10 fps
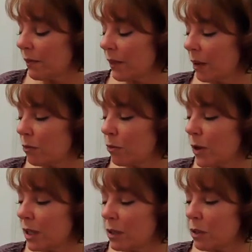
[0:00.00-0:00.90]

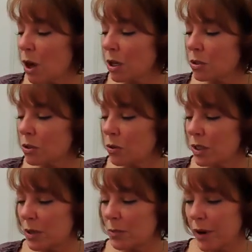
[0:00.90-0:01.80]
Really long, slow,
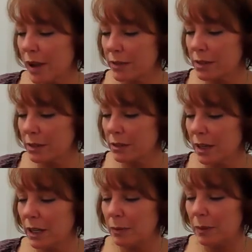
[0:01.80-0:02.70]
deep breaths. Not
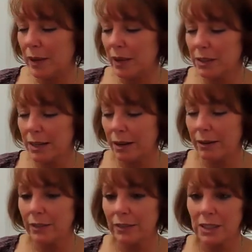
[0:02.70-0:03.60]
going to be big because now
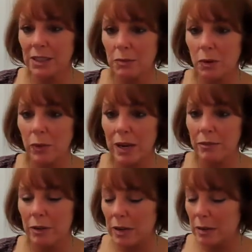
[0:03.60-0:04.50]
I've got someone waiting
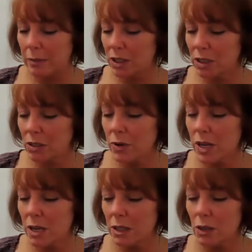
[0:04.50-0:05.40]
for me, but just
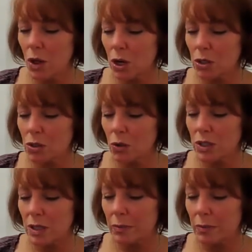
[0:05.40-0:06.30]
really long, slow,
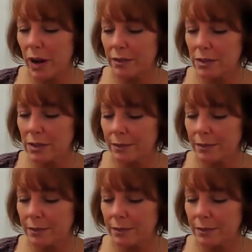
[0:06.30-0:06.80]
deep breaths.